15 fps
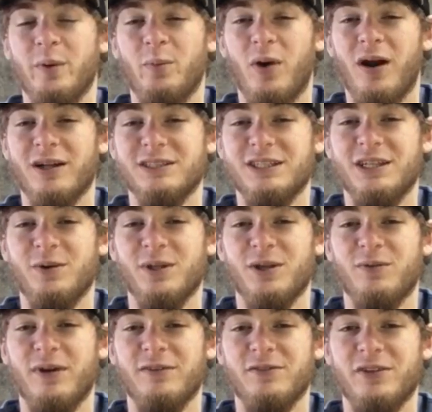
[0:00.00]
brought to you at the
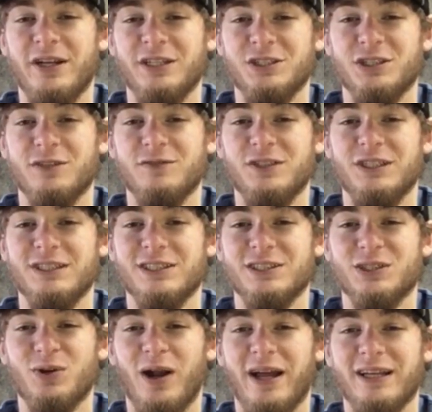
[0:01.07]
revelation of
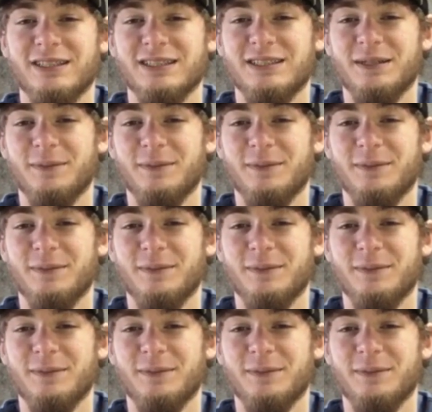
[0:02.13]
Jesus Christ."